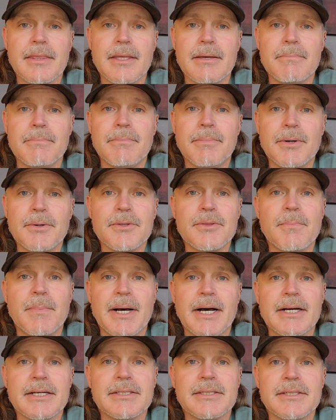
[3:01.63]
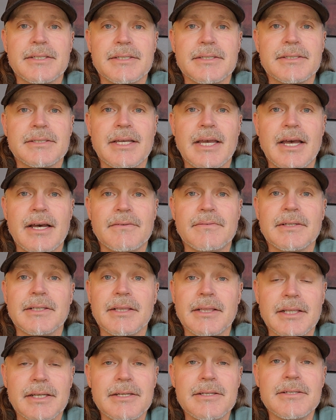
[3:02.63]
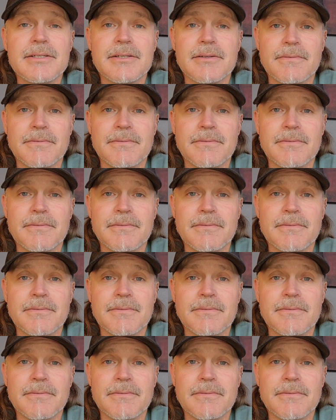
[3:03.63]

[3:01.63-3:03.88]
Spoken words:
that both boxes have at least